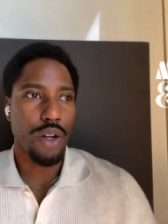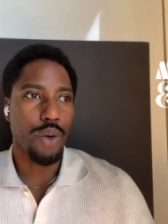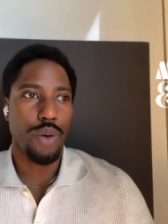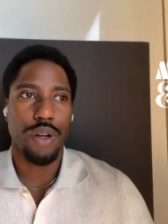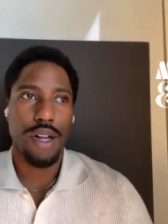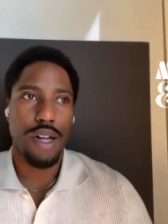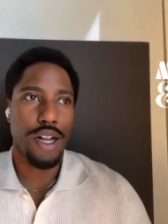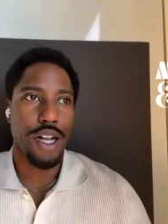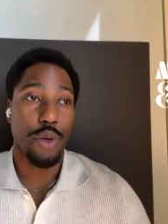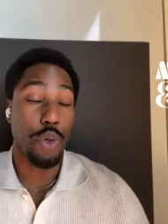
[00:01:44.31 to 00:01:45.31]
Oh,
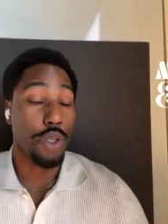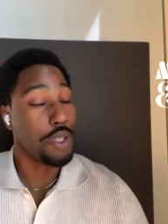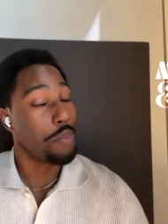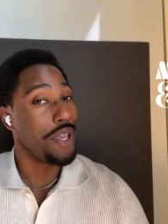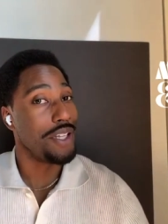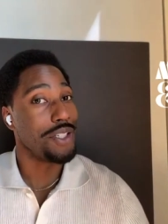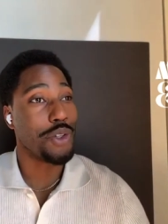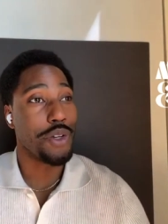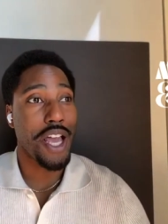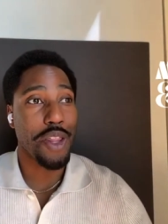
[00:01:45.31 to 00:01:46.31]
well, it
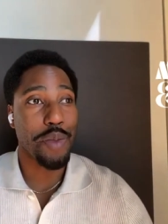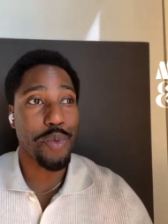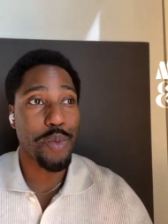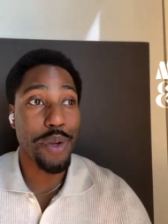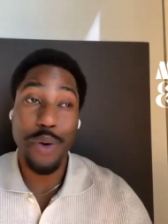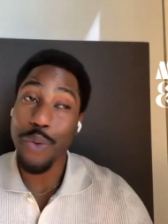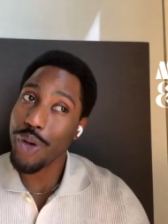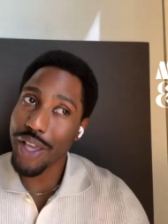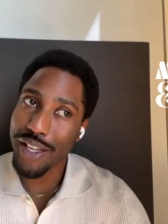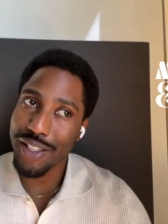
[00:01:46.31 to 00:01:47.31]
depends on how the premiere
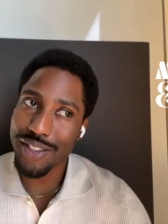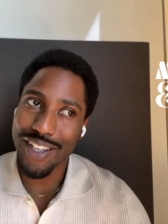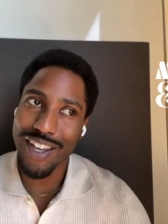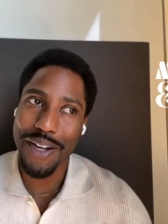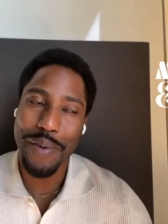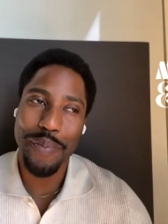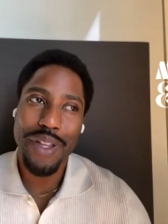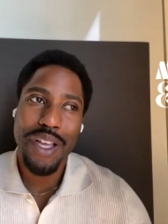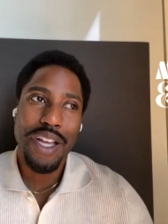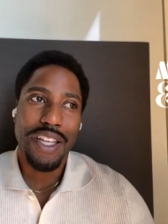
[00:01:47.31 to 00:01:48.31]
went.
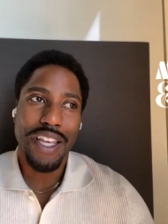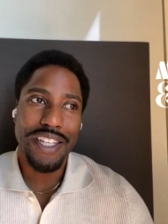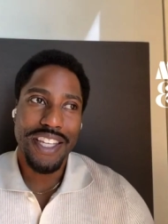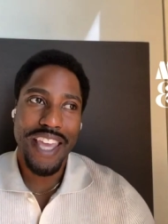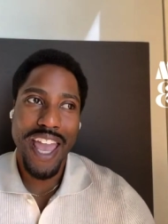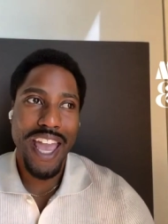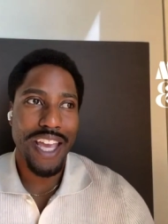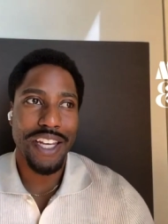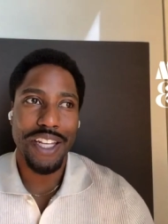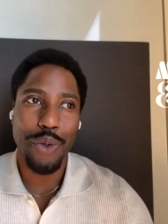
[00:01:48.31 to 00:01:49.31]
In
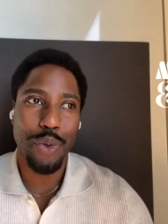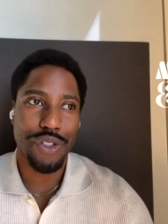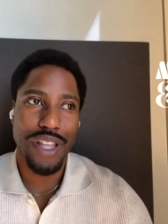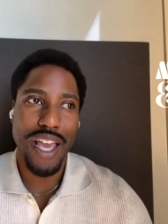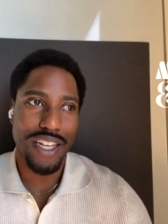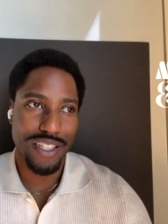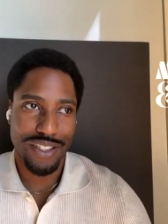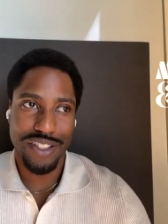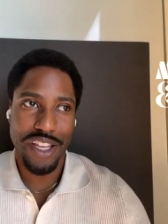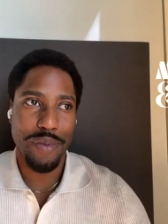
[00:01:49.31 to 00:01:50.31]
Cannes, it was that
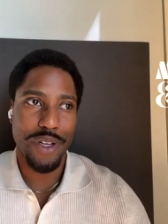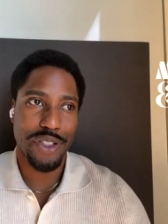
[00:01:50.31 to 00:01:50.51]
same